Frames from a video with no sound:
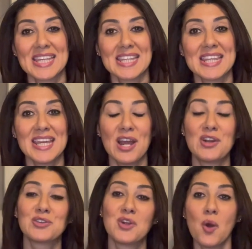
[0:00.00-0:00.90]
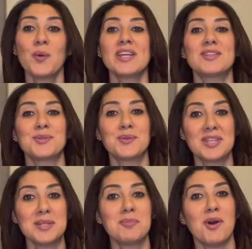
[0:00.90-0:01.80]
They are going to
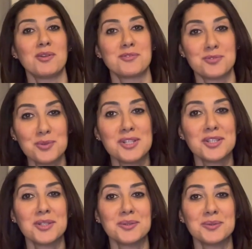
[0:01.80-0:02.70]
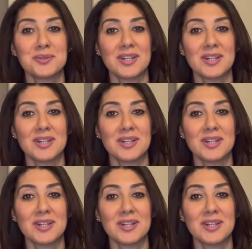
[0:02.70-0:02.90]
keep on fooling you